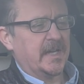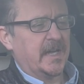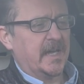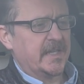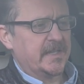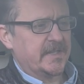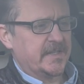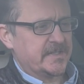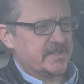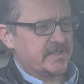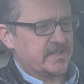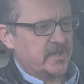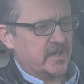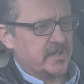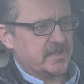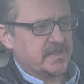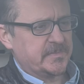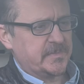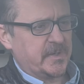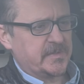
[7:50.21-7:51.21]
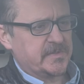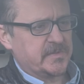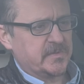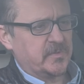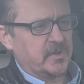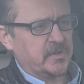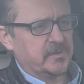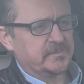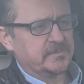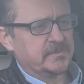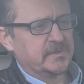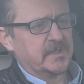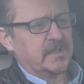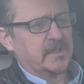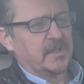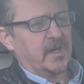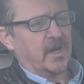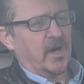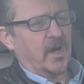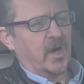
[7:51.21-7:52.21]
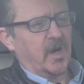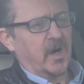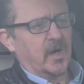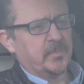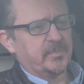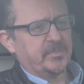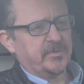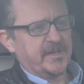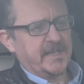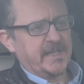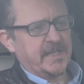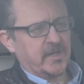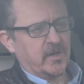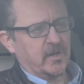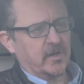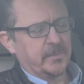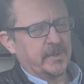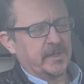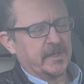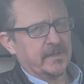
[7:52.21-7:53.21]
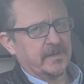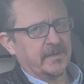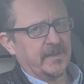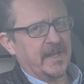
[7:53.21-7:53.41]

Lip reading: and the starter motor one, are pretty common.